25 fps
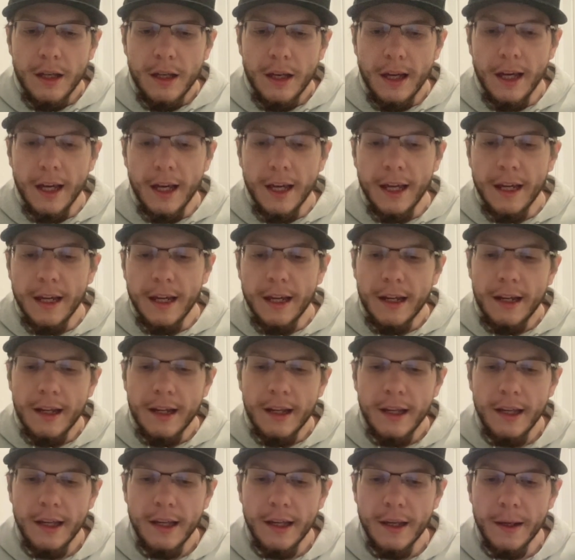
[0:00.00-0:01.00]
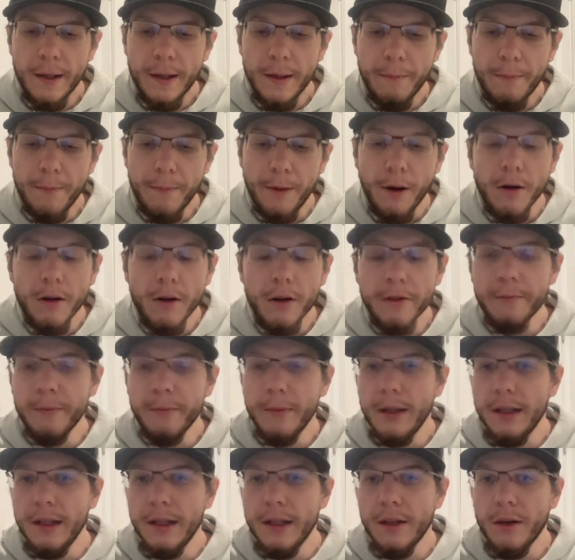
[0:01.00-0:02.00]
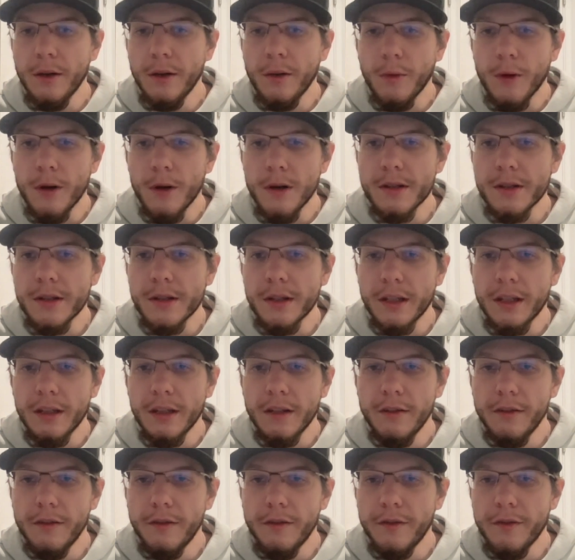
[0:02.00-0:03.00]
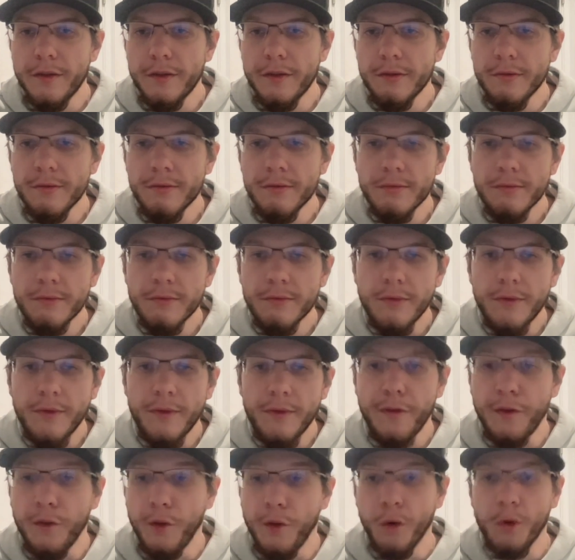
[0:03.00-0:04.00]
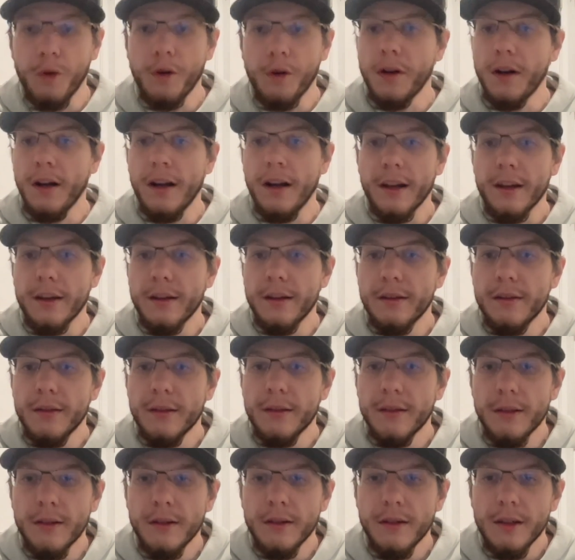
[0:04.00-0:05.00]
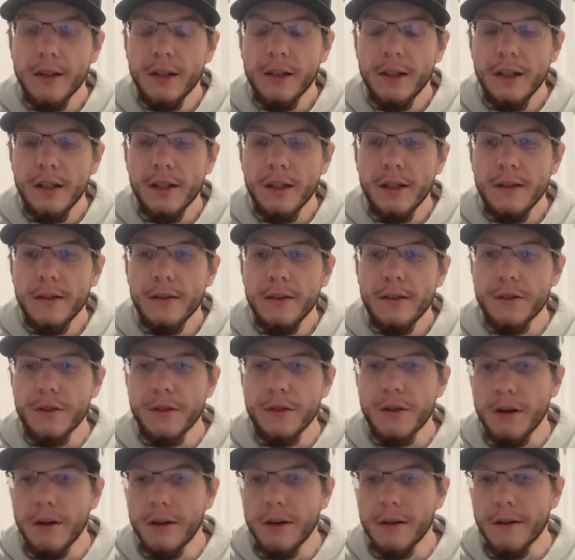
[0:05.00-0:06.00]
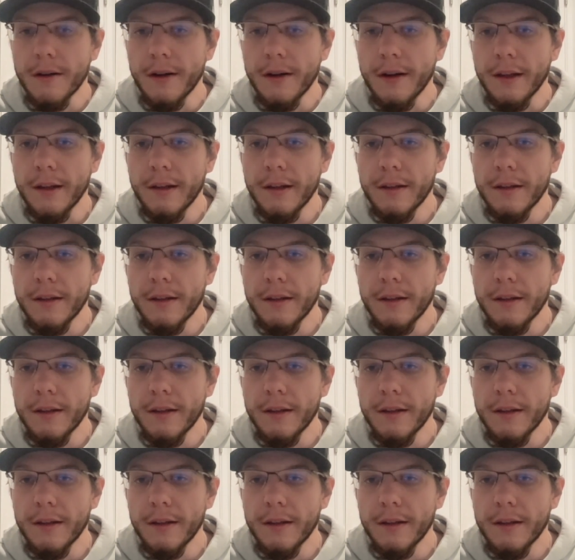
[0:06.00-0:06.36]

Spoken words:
And part of me wants to give full credit to Sean Reagan.